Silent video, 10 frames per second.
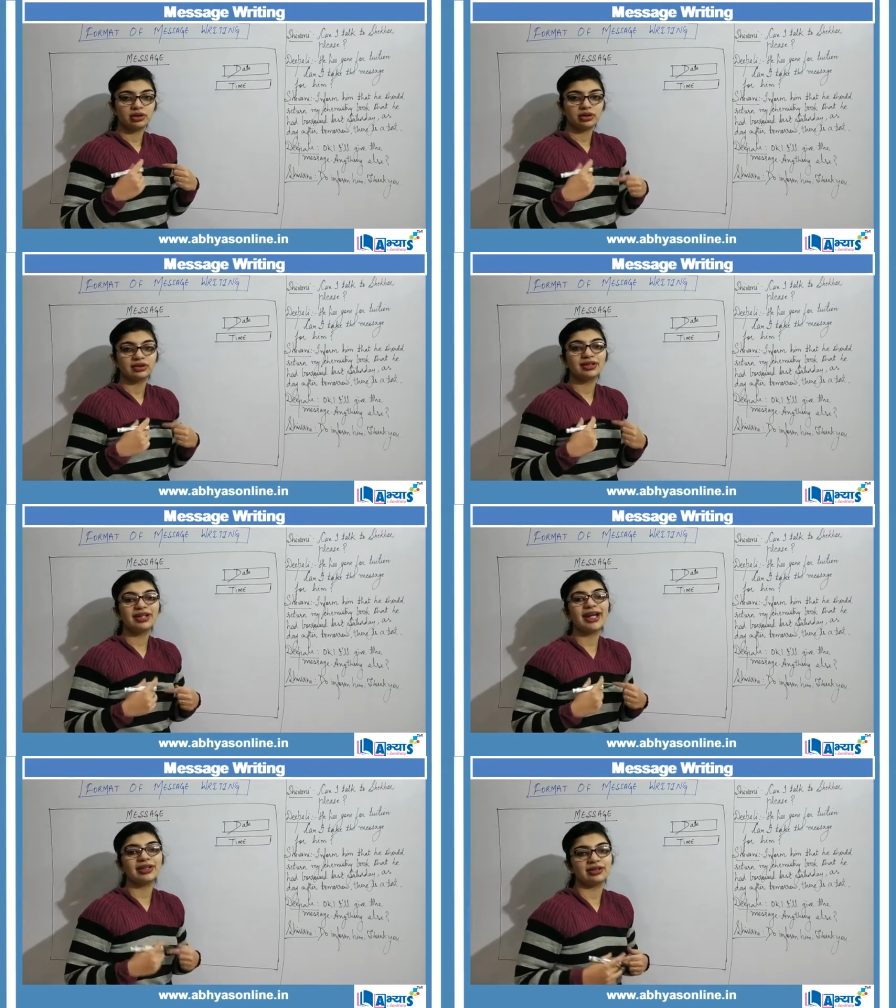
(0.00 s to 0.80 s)
the
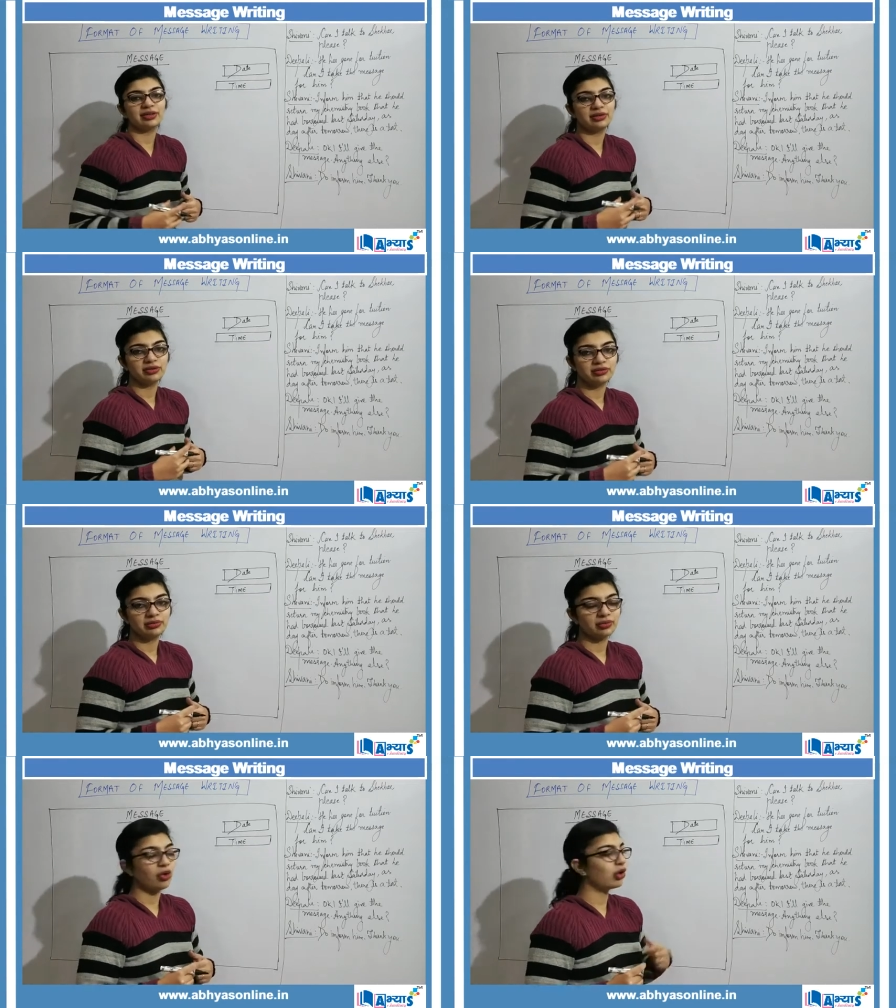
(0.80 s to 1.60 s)
letter,
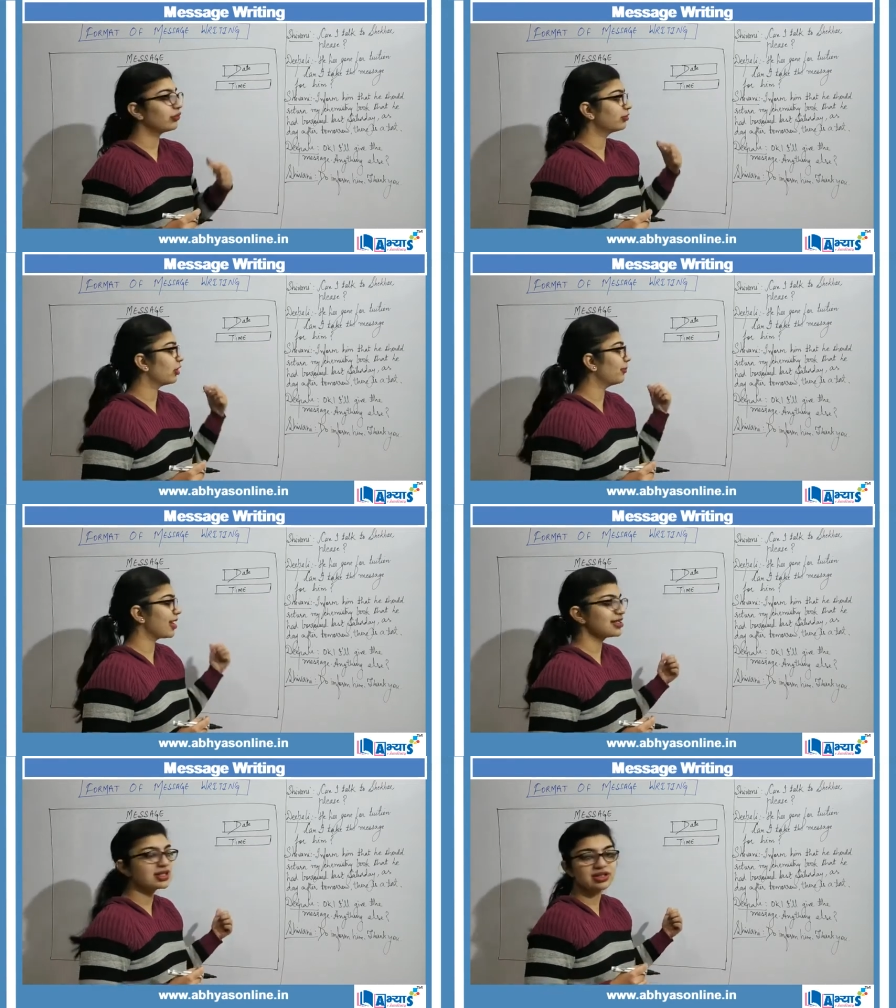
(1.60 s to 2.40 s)
of the
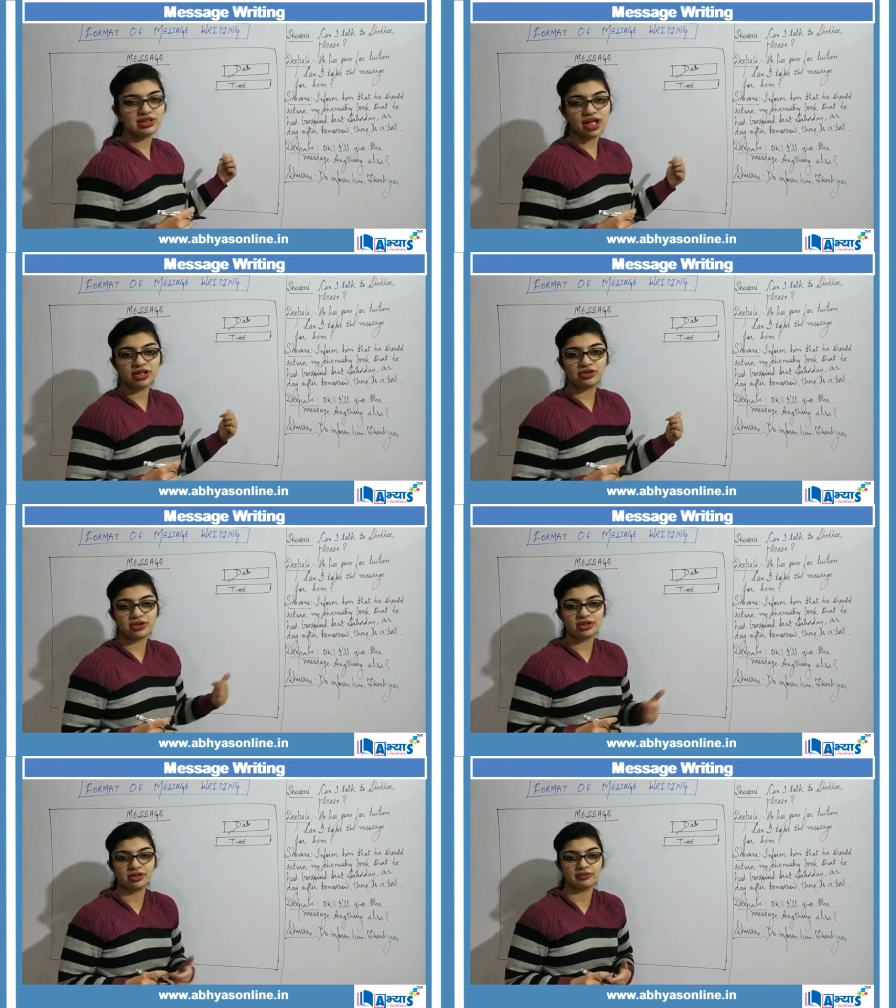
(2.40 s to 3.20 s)
message that you are
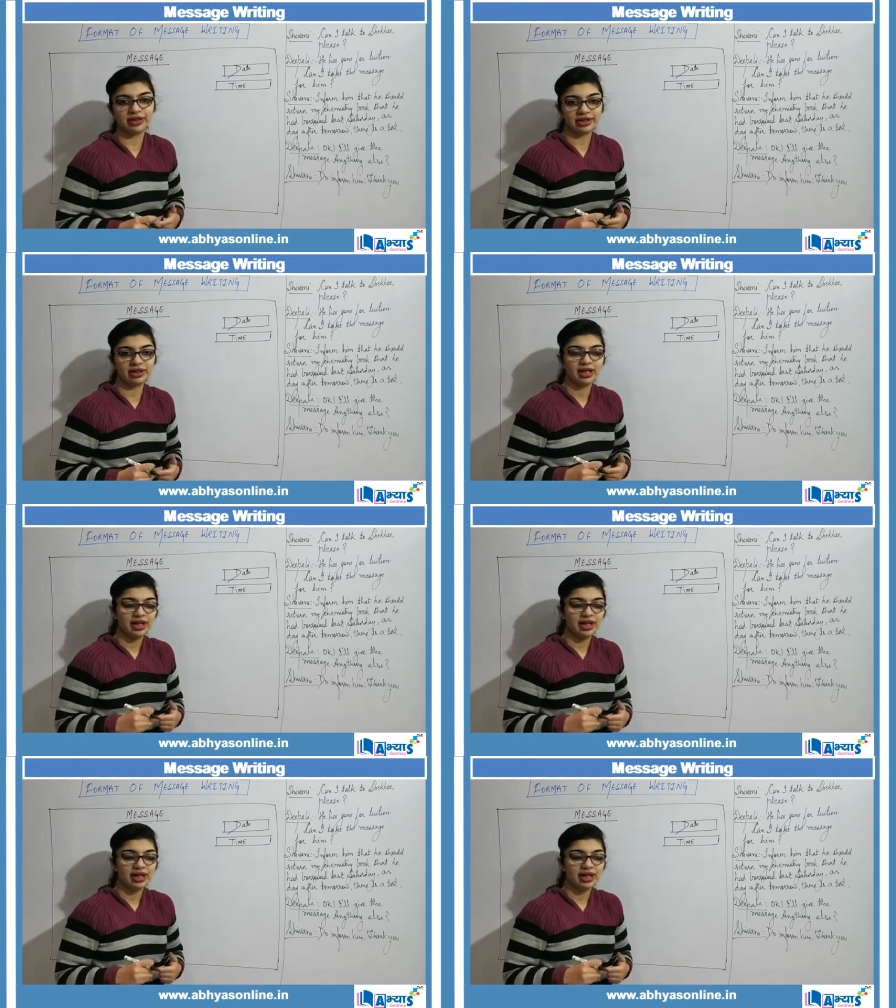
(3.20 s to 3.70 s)
delivering.